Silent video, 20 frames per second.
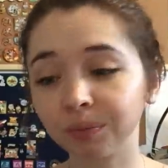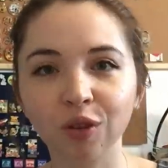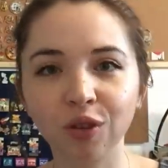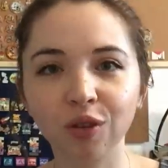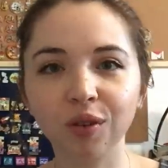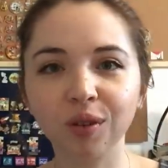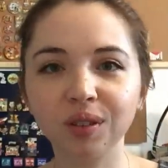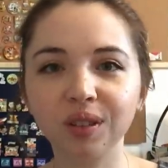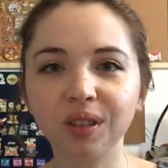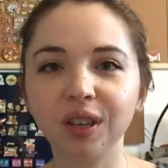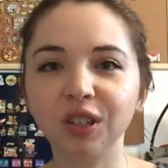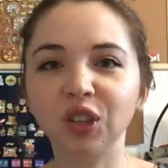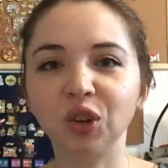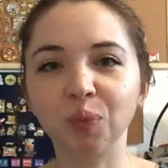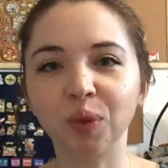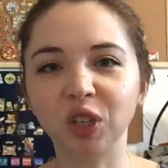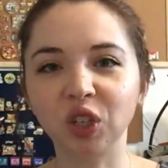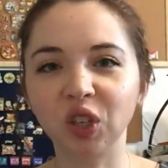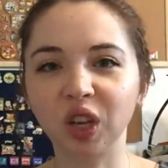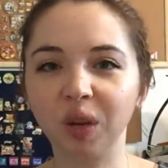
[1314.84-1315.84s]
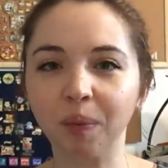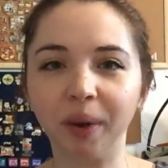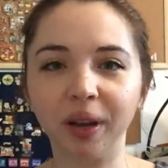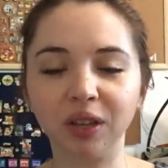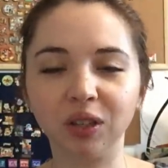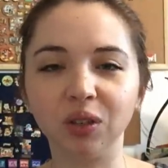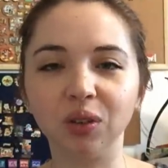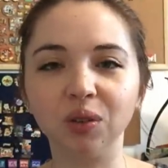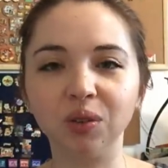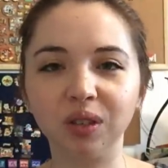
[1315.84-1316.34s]
Thursdays are much like my
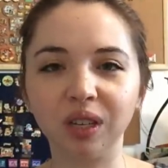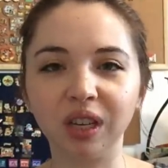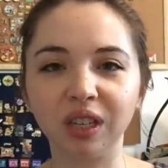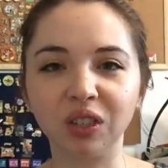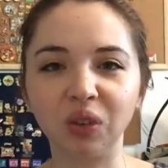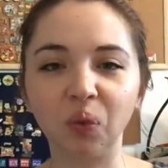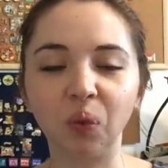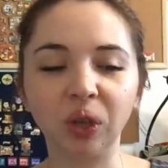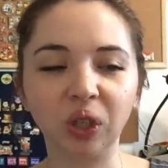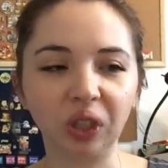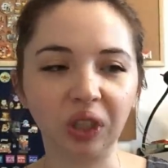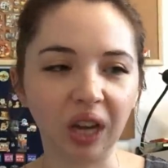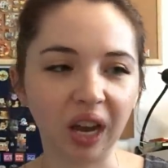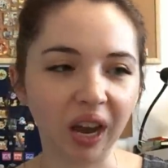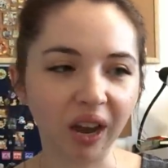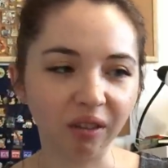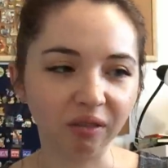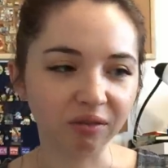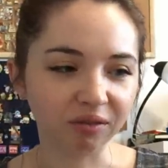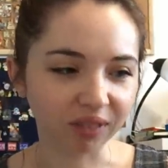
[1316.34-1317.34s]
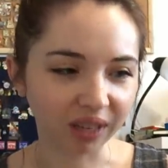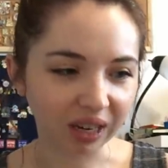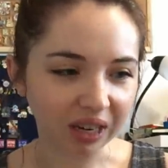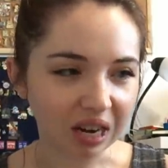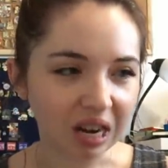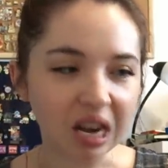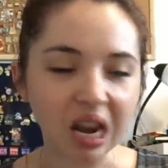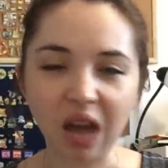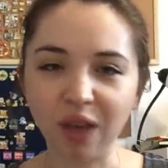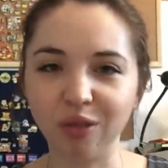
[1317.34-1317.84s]
Tuesdays in which I have like
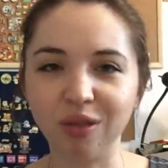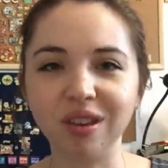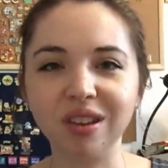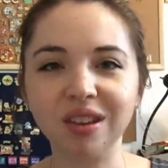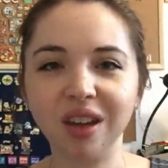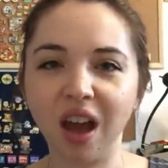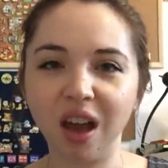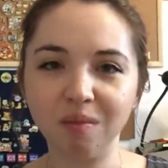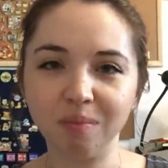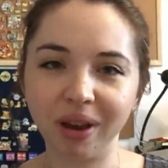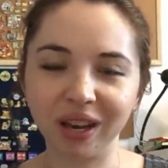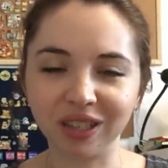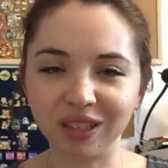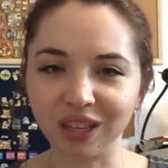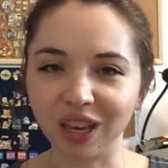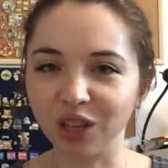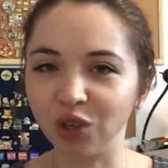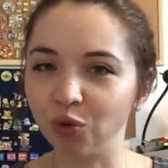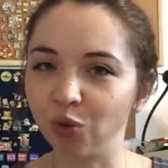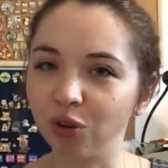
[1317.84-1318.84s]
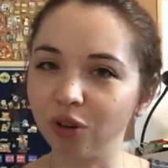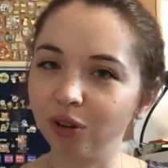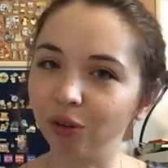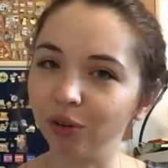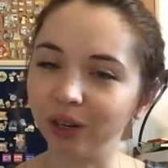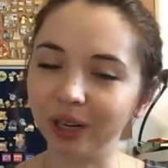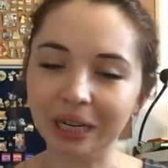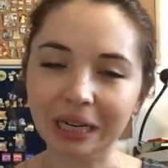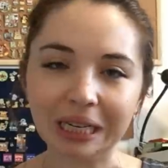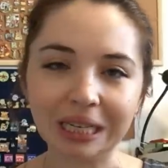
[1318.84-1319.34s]
nothing on my schedule
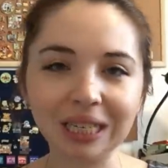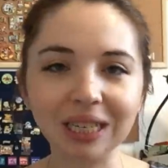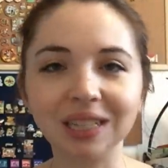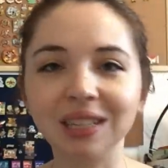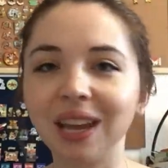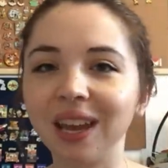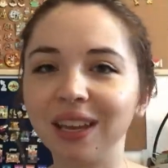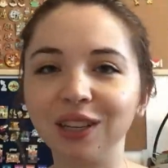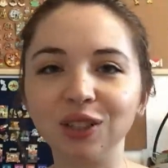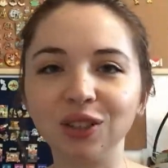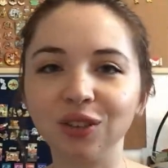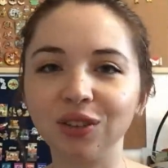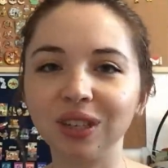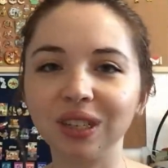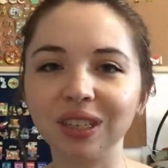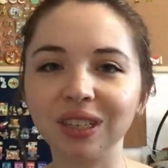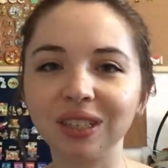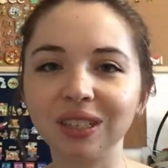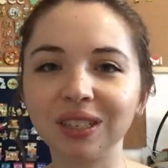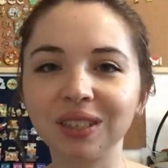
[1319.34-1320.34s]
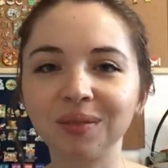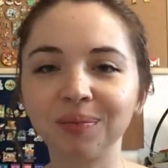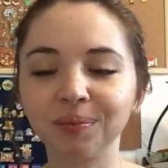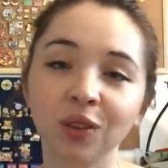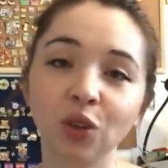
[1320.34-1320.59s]
or any TAing duties.